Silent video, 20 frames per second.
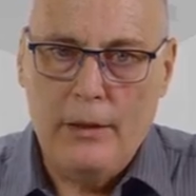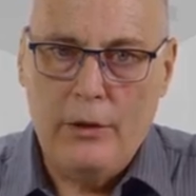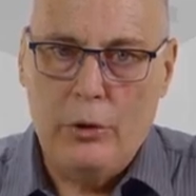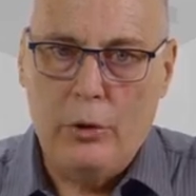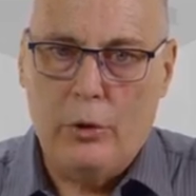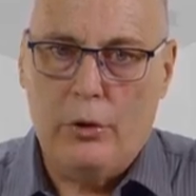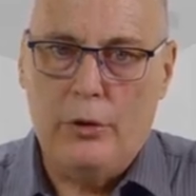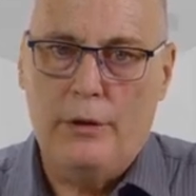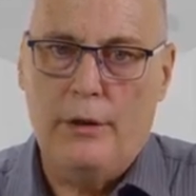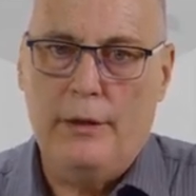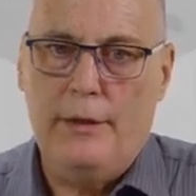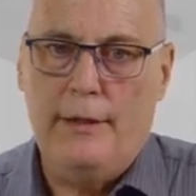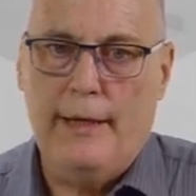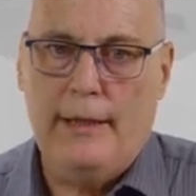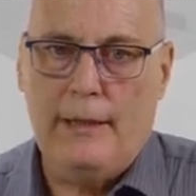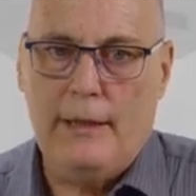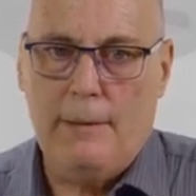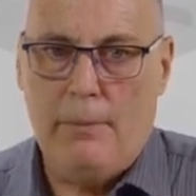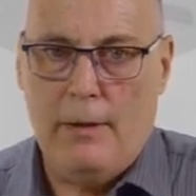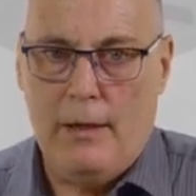You can
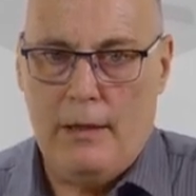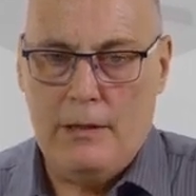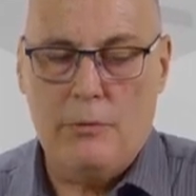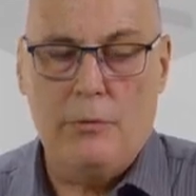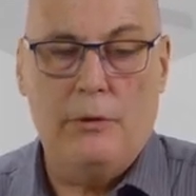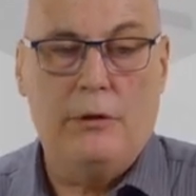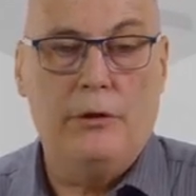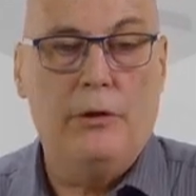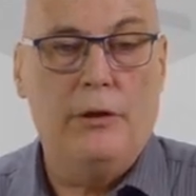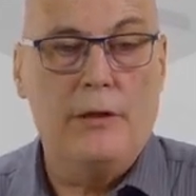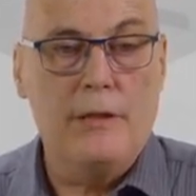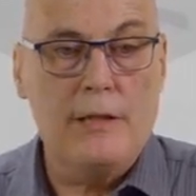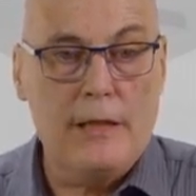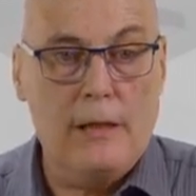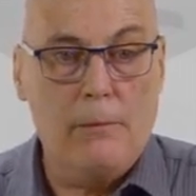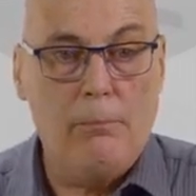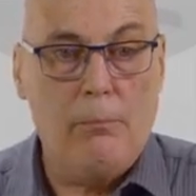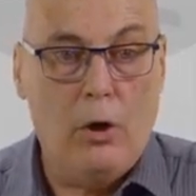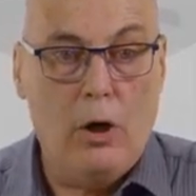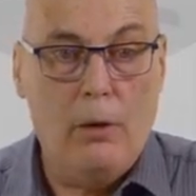detect the power swing during
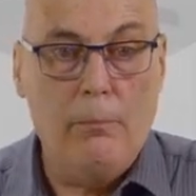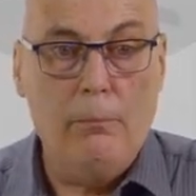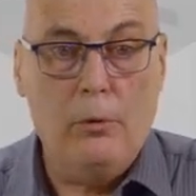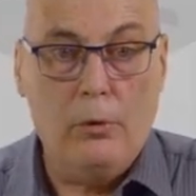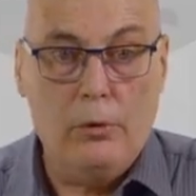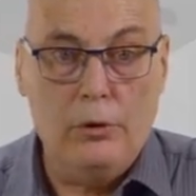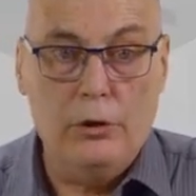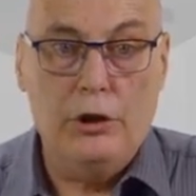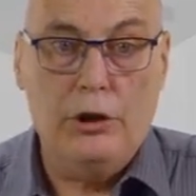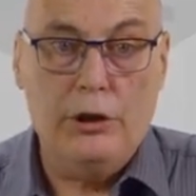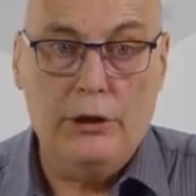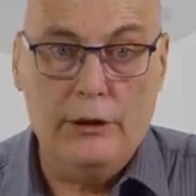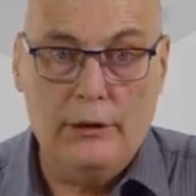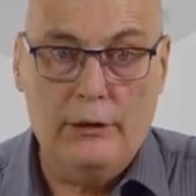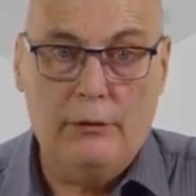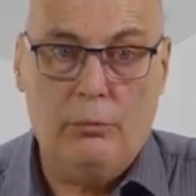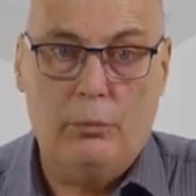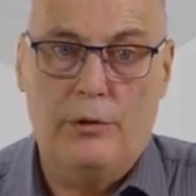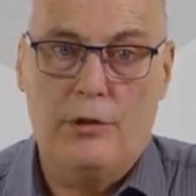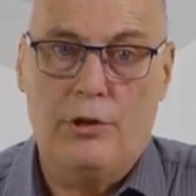single pole open
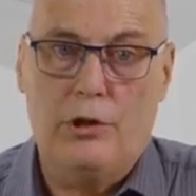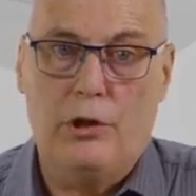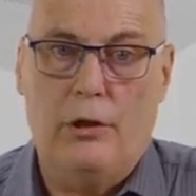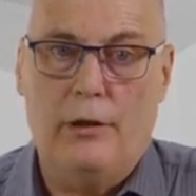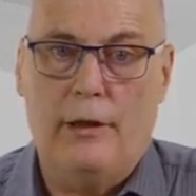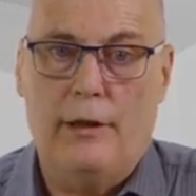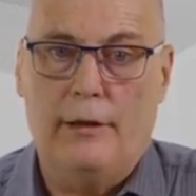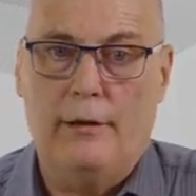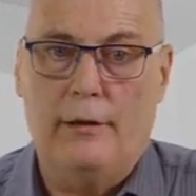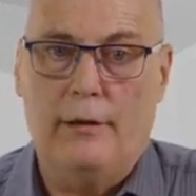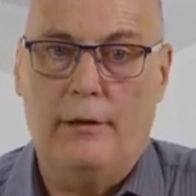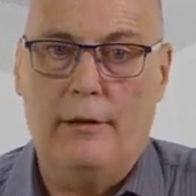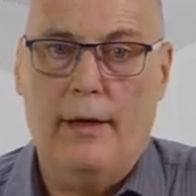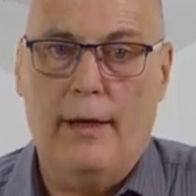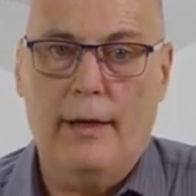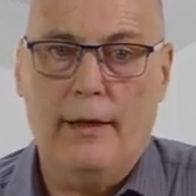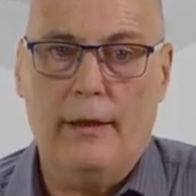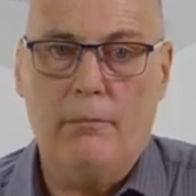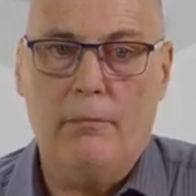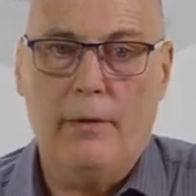conditions. We'll show that in the
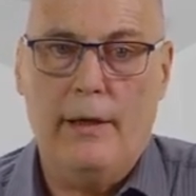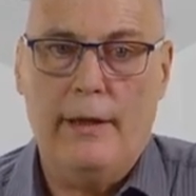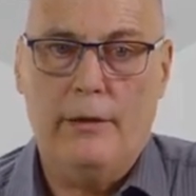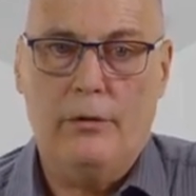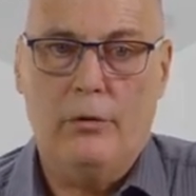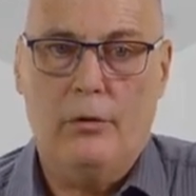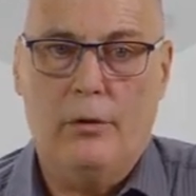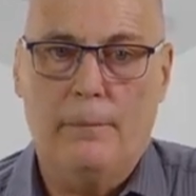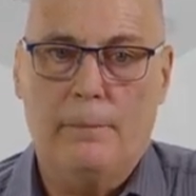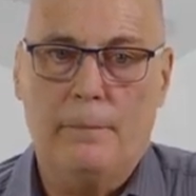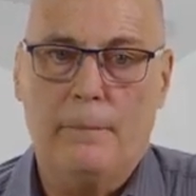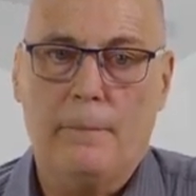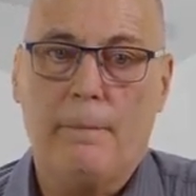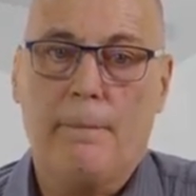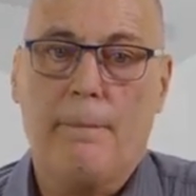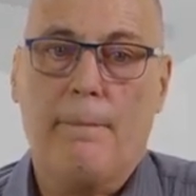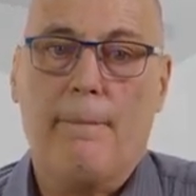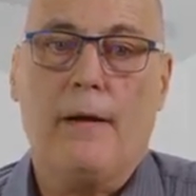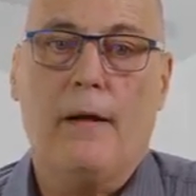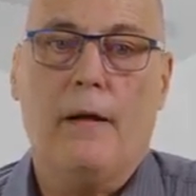diagram later on.
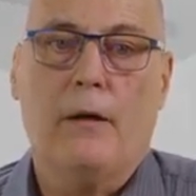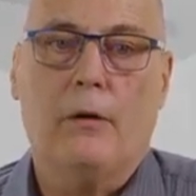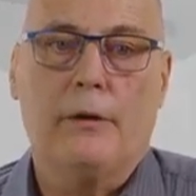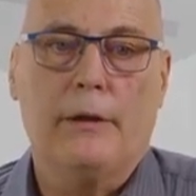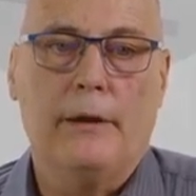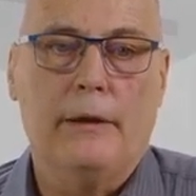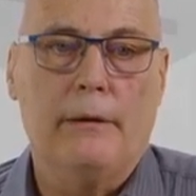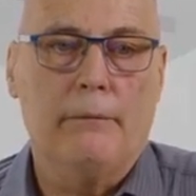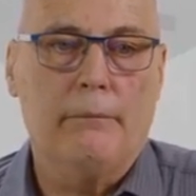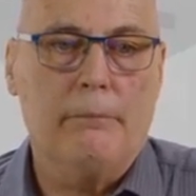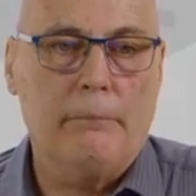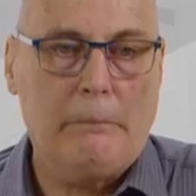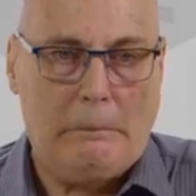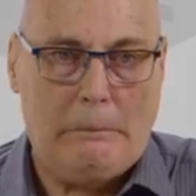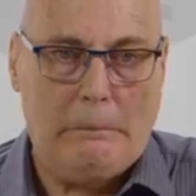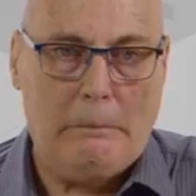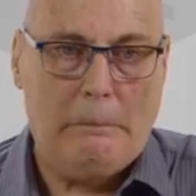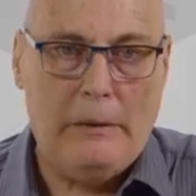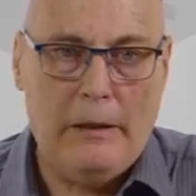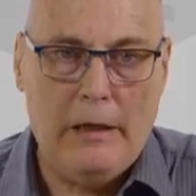Okay.
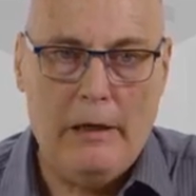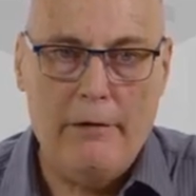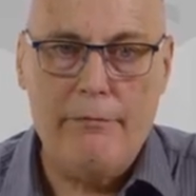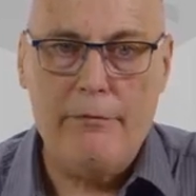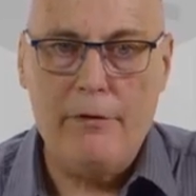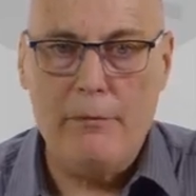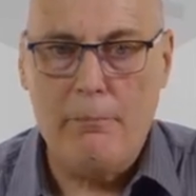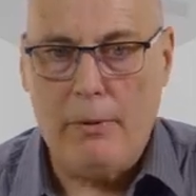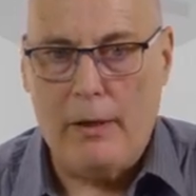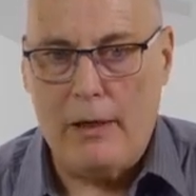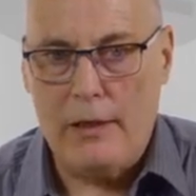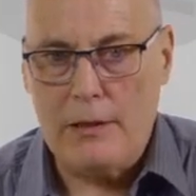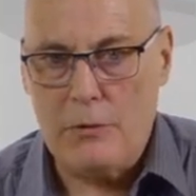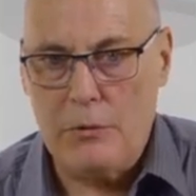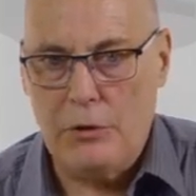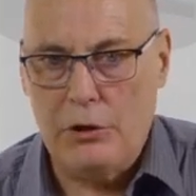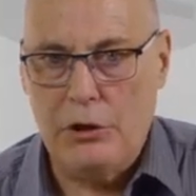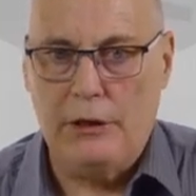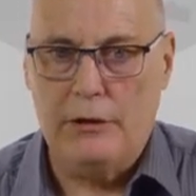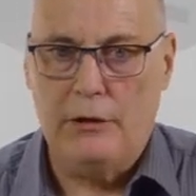If the power
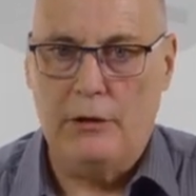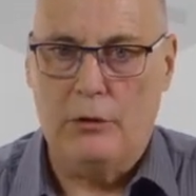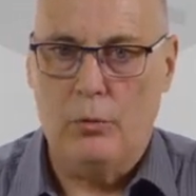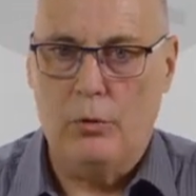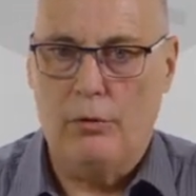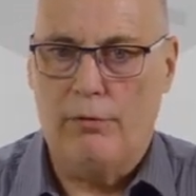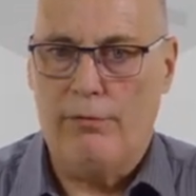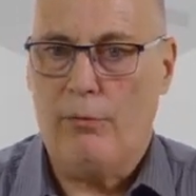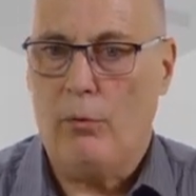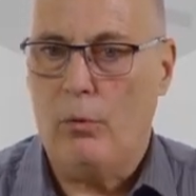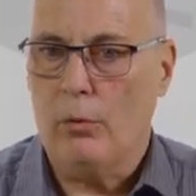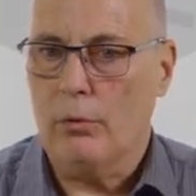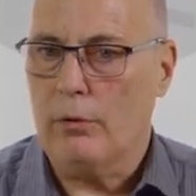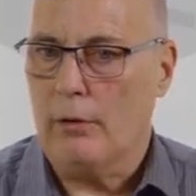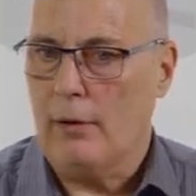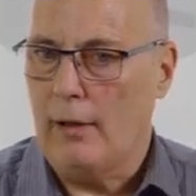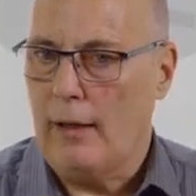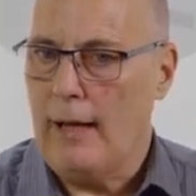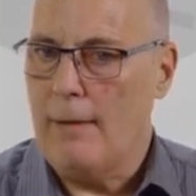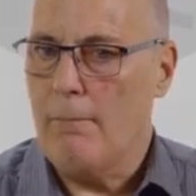swing changes to a fault,
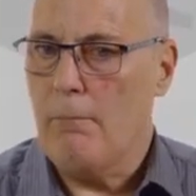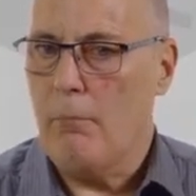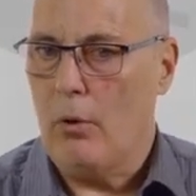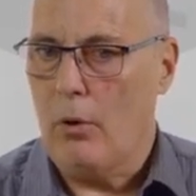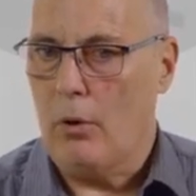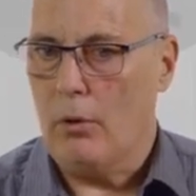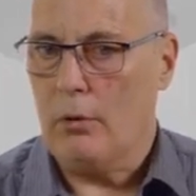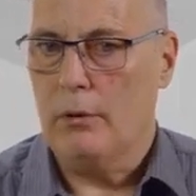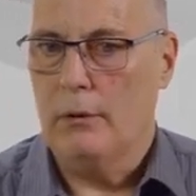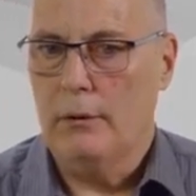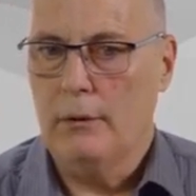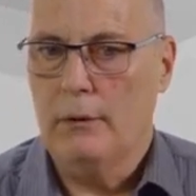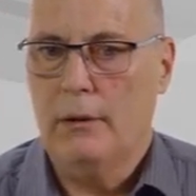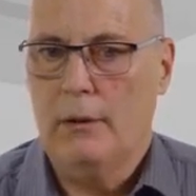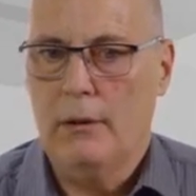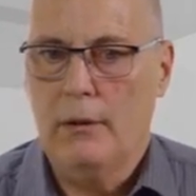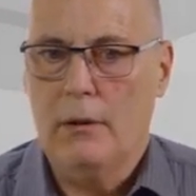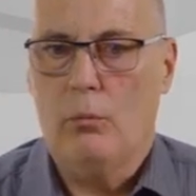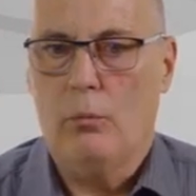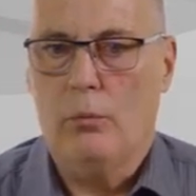it'll unblock.
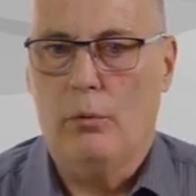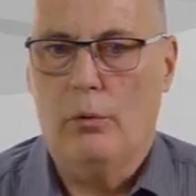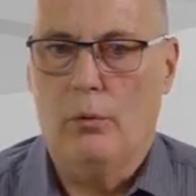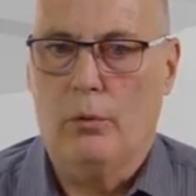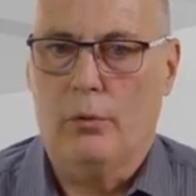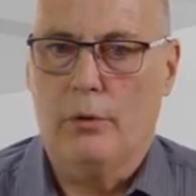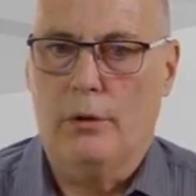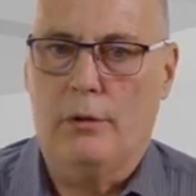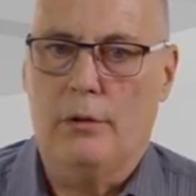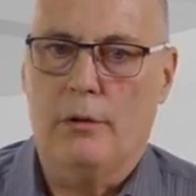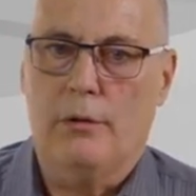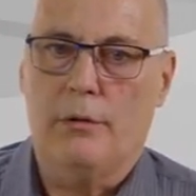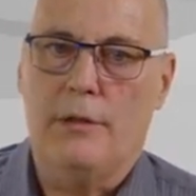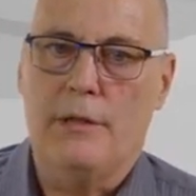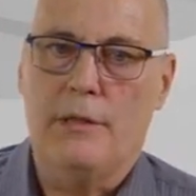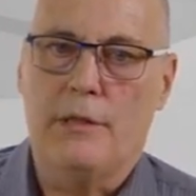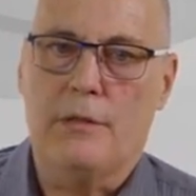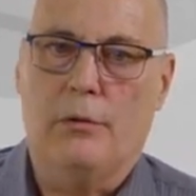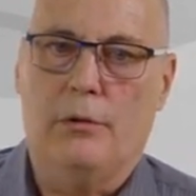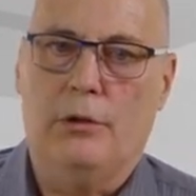We'll look at
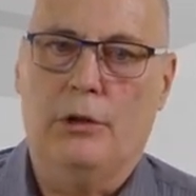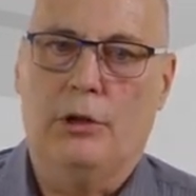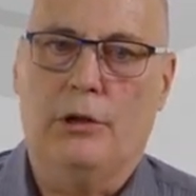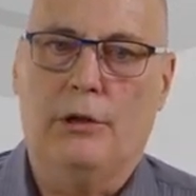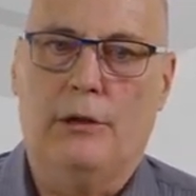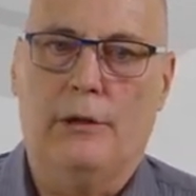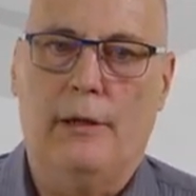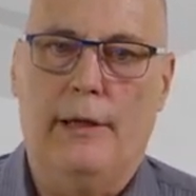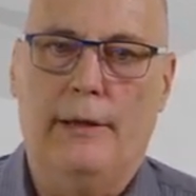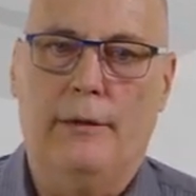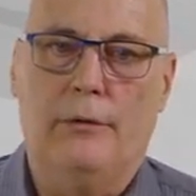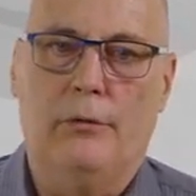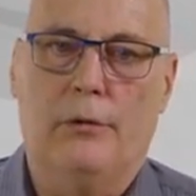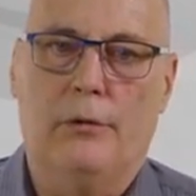these conditions later on.